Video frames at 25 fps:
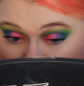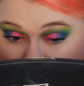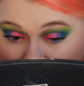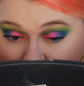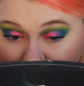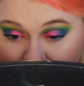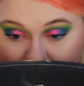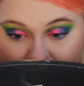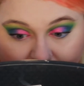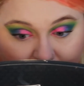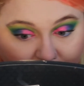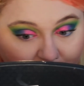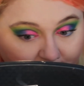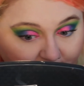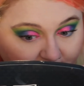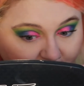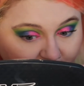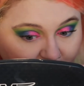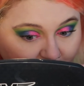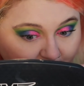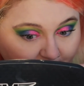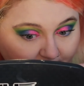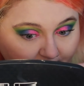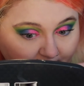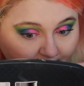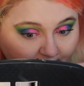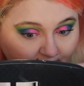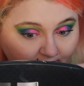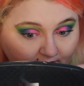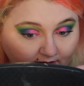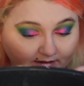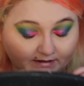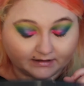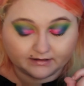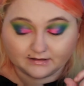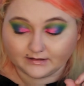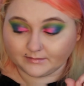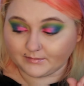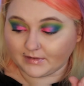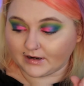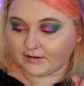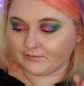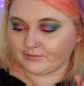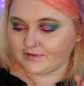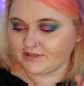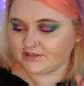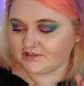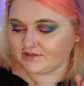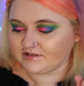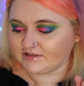the eye, it looks good. I
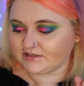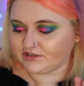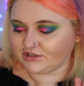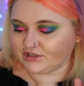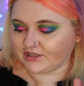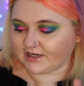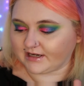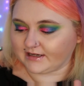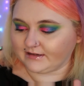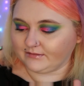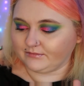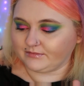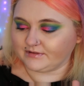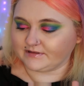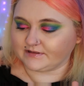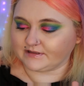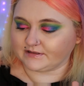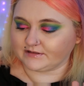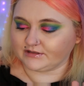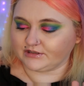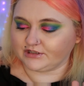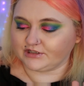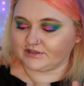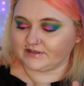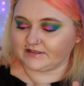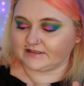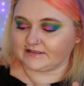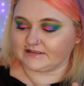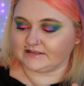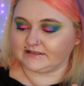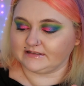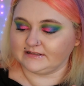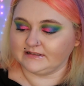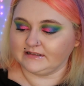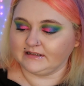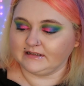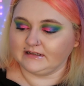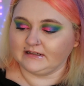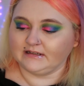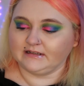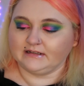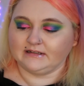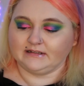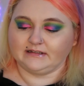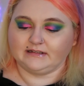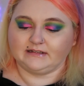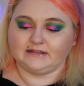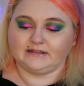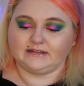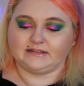wish the shade was just
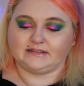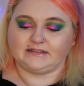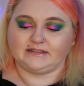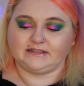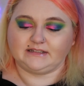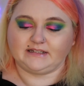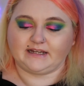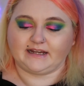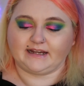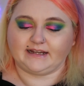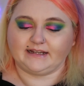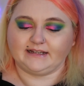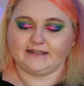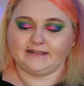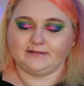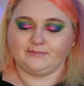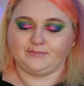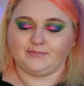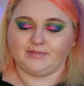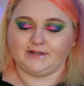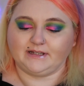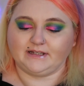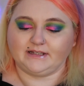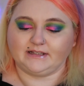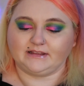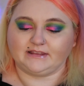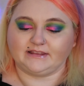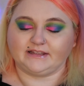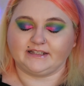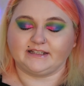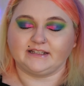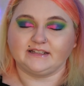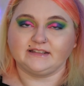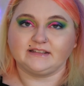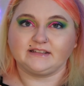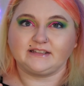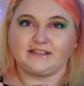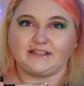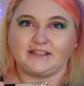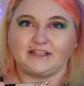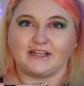a tad bit less